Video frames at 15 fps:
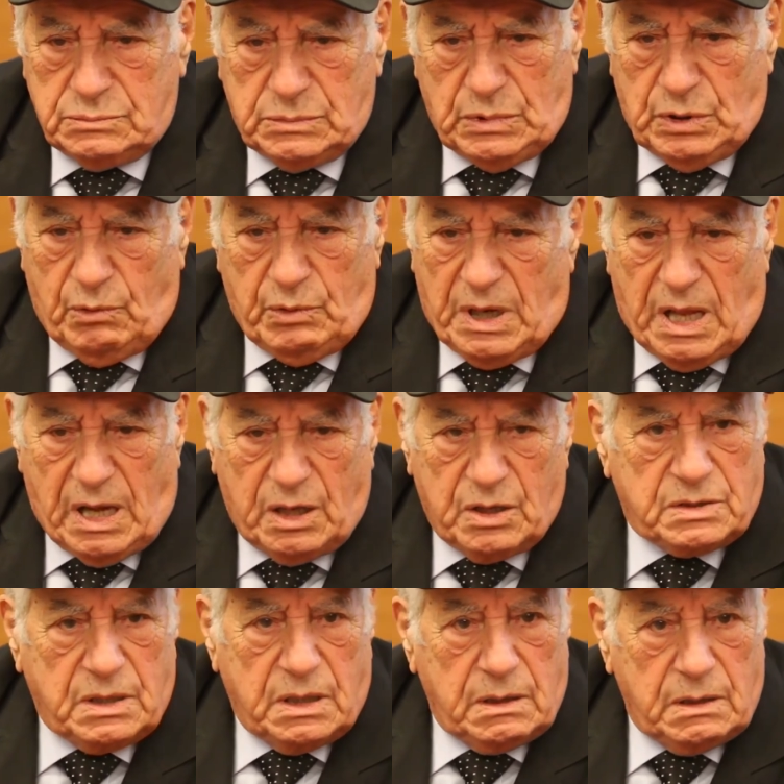no
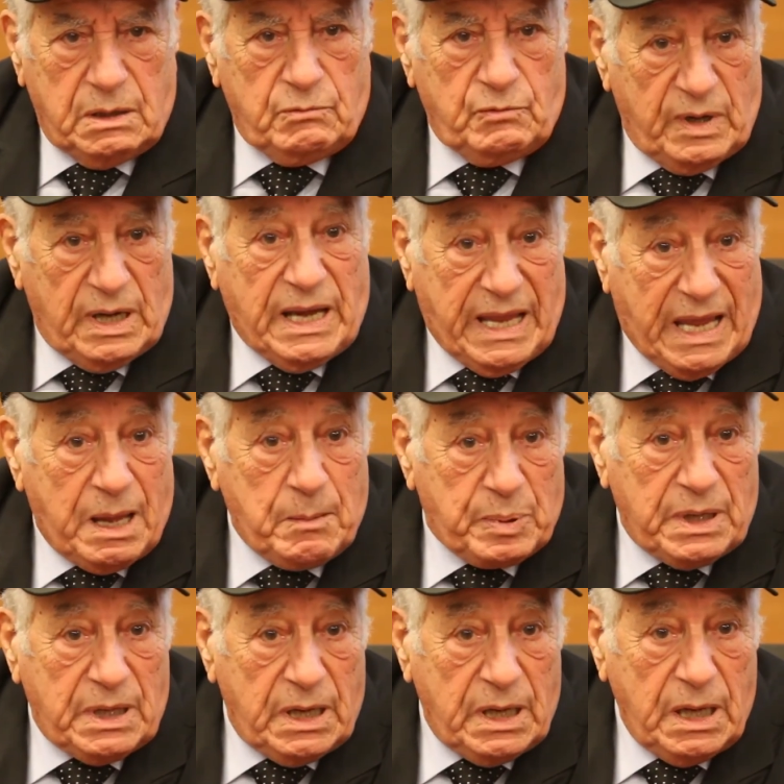knowledge that it really
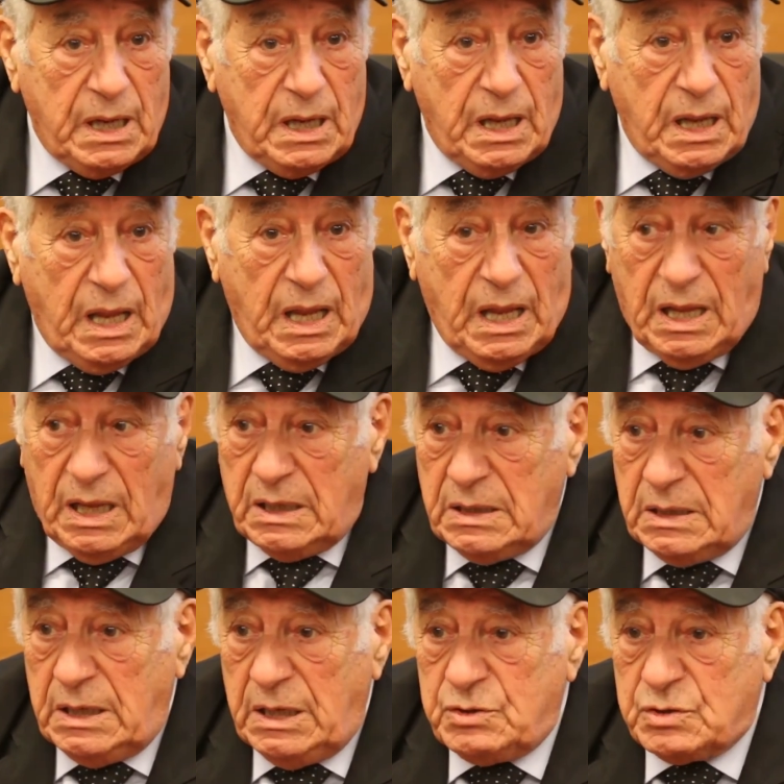happened.
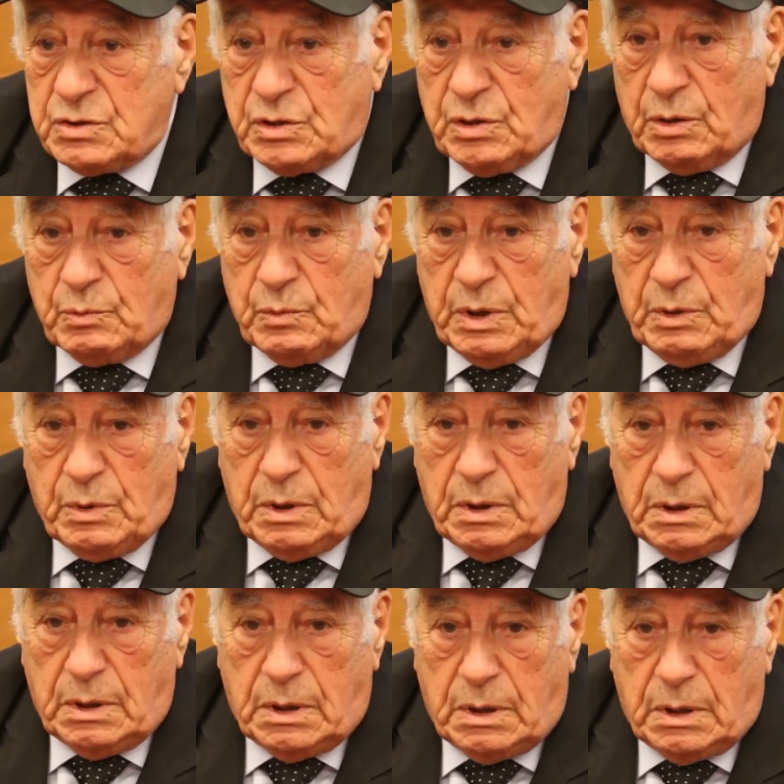And he just thought we
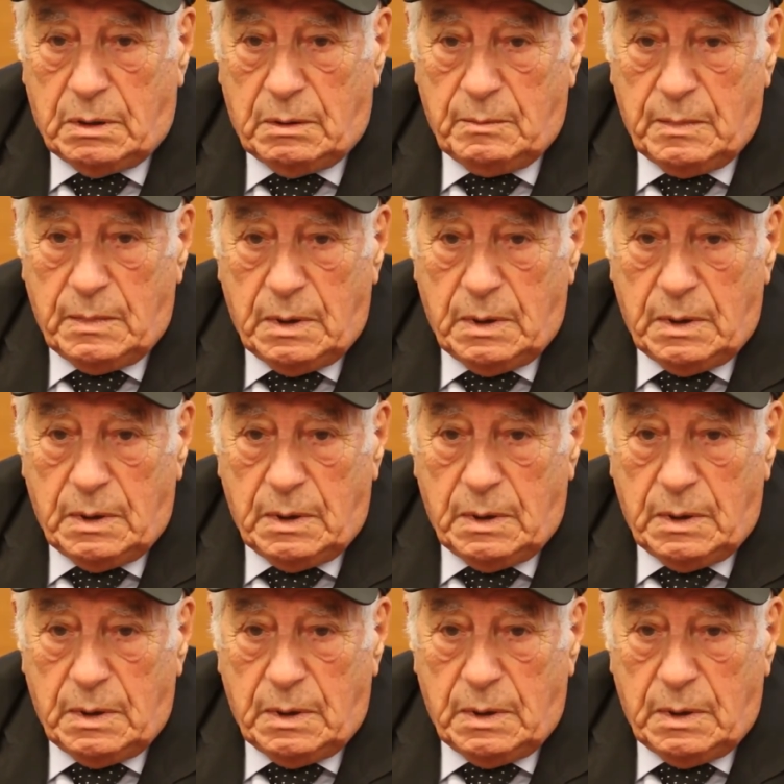will,